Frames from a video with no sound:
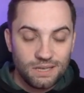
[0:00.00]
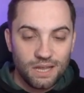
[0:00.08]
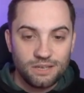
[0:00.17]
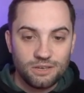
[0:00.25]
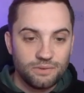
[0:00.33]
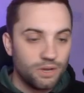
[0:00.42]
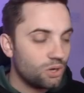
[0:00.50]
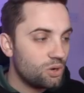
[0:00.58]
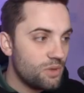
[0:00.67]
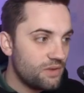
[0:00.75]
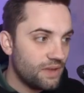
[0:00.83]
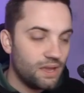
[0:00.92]
and you've
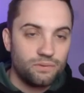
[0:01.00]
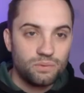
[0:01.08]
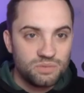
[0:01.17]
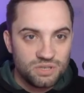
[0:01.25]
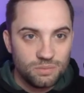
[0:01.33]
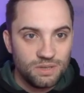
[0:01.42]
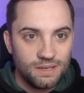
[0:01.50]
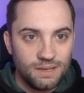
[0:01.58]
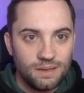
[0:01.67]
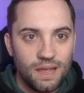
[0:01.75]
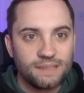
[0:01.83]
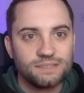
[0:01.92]
come over here from some of
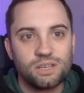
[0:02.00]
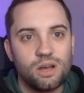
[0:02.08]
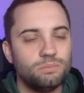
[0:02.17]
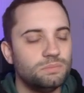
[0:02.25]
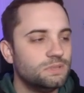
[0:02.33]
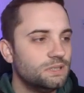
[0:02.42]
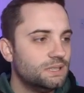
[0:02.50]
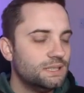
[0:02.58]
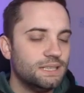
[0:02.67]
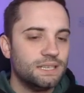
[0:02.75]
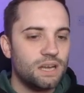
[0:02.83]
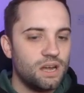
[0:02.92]
the XCOM
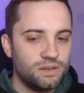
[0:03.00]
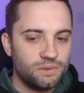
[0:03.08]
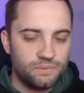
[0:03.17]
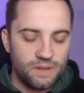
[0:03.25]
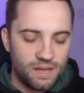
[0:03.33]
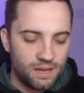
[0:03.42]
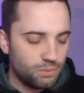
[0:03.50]
kind of,